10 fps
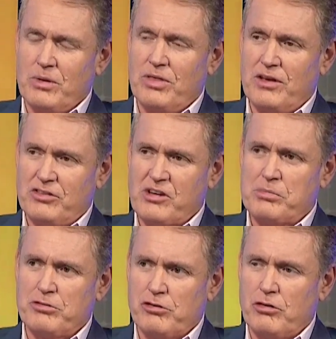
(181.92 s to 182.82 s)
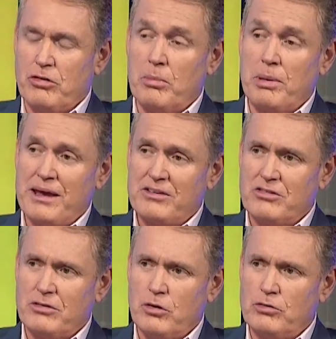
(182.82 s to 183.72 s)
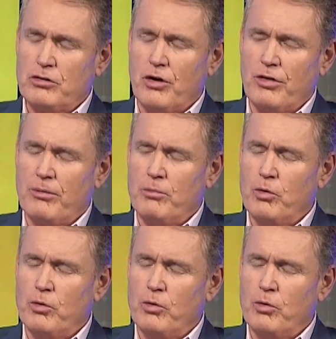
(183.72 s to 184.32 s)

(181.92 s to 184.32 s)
with their substitute the best. Who's got the